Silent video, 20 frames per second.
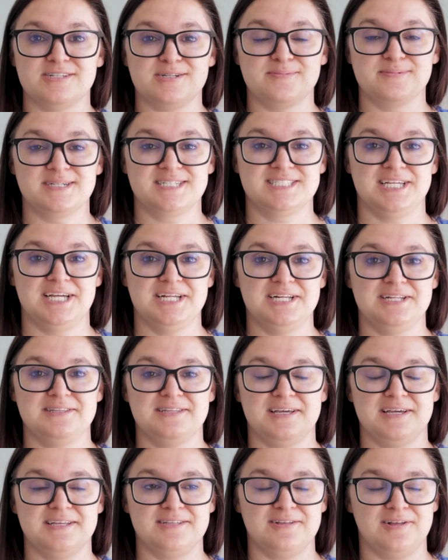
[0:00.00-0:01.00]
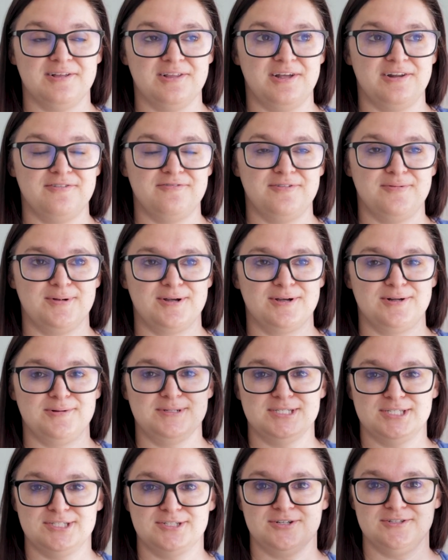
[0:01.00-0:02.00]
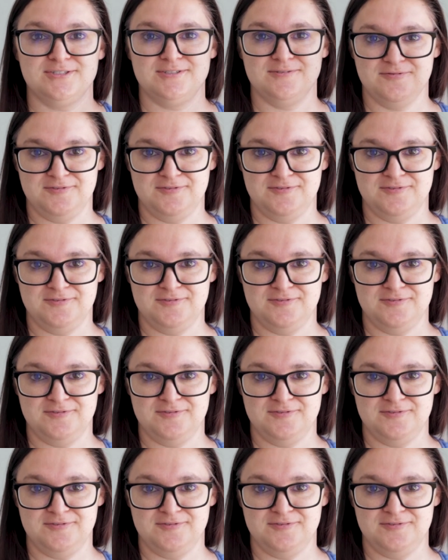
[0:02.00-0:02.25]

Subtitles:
and I'm excited that a lot of them are going to be starts